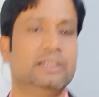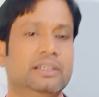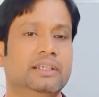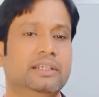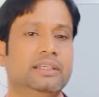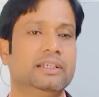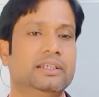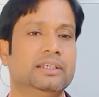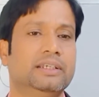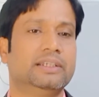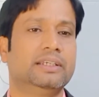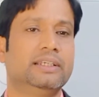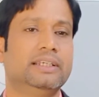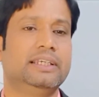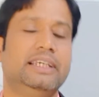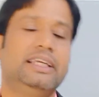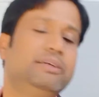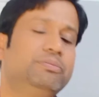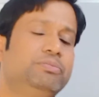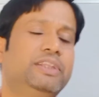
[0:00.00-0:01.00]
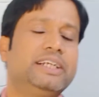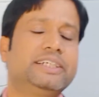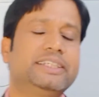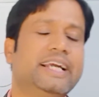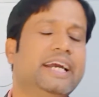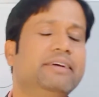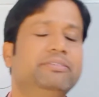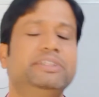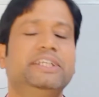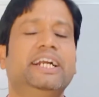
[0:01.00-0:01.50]
if they
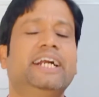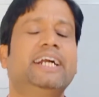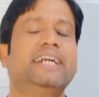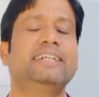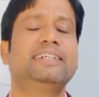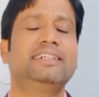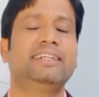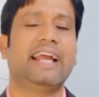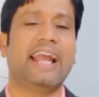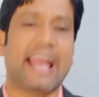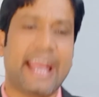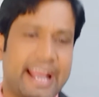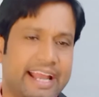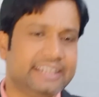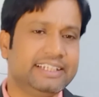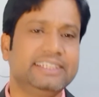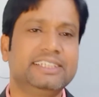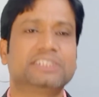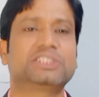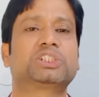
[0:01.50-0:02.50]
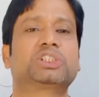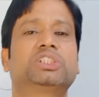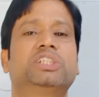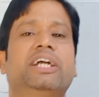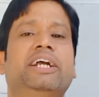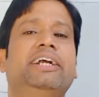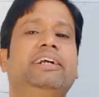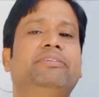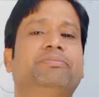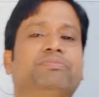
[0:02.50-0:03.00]
deviate any
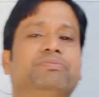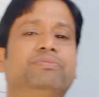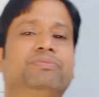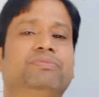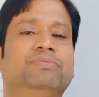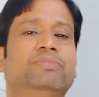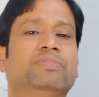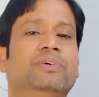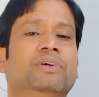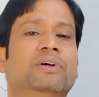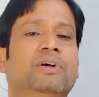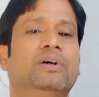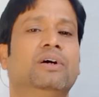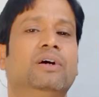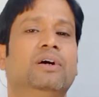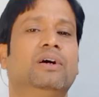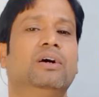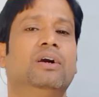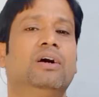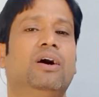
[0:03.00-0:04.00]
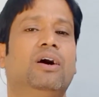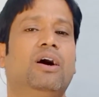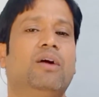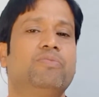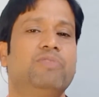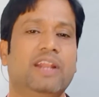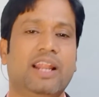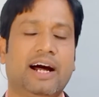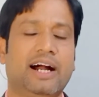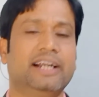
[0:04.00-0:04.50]
step of
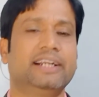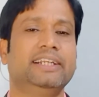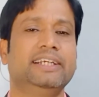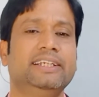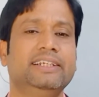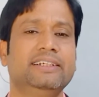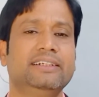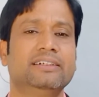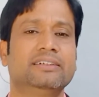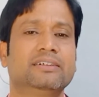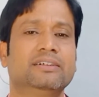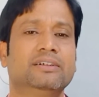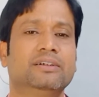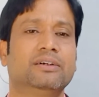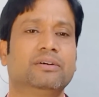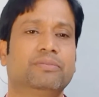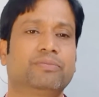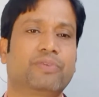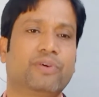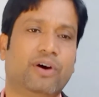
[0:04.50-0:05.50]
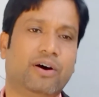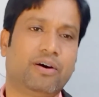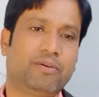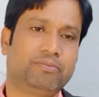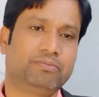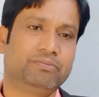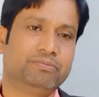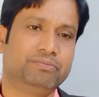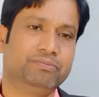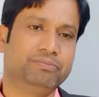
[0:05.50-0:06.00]
learning
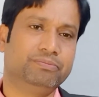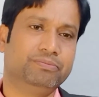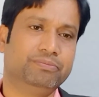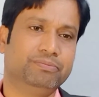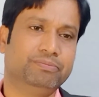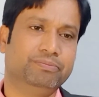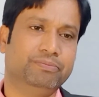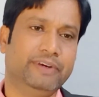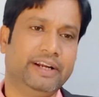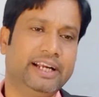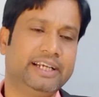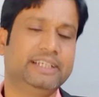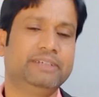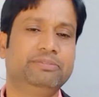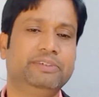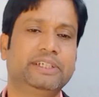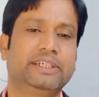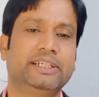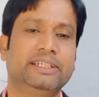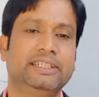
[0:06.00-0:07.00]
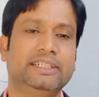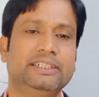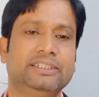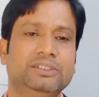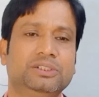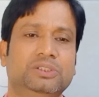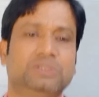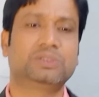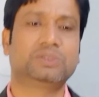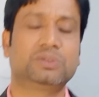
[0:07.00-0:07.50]
from very beginning to
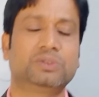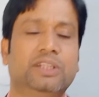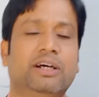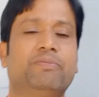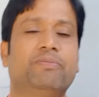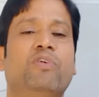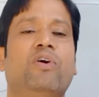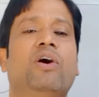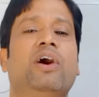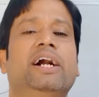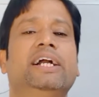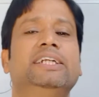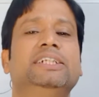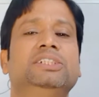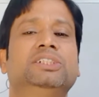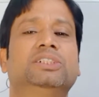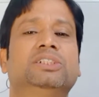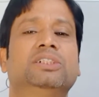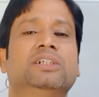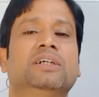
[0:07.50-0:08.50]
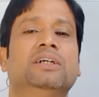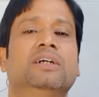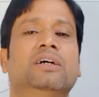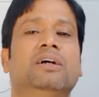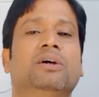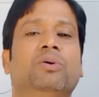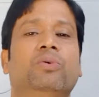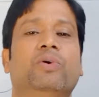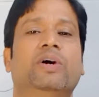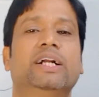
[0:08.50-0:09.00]
the point
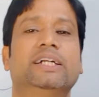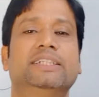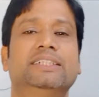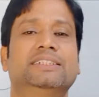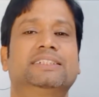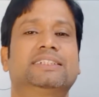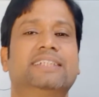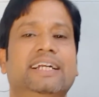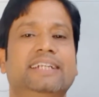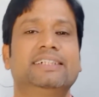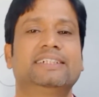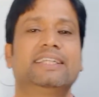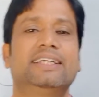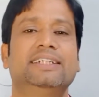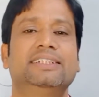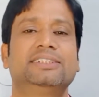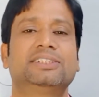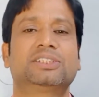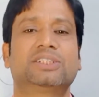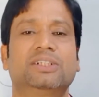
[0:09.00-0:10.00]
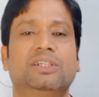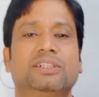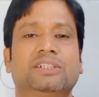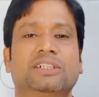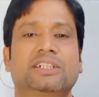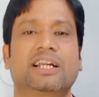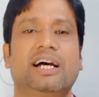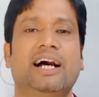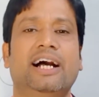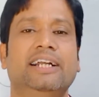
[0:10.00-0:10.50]
what is sentence or
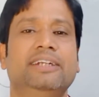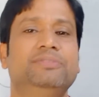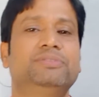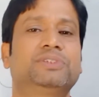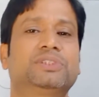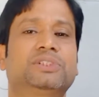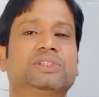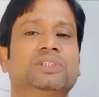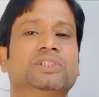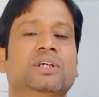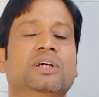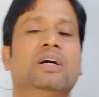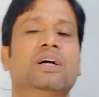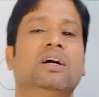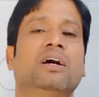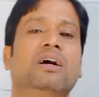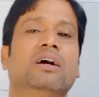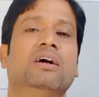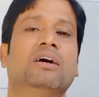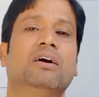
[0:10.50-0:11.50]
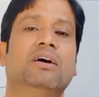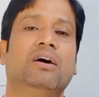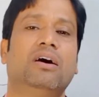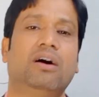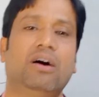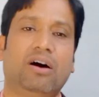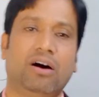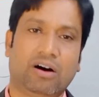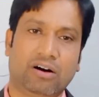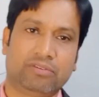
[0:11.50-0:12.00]
types
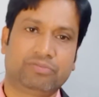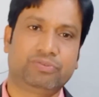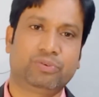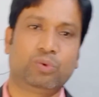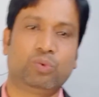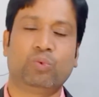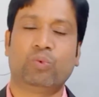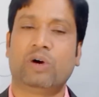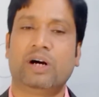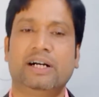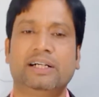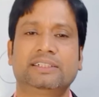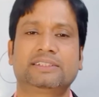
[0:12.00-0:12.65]
of words,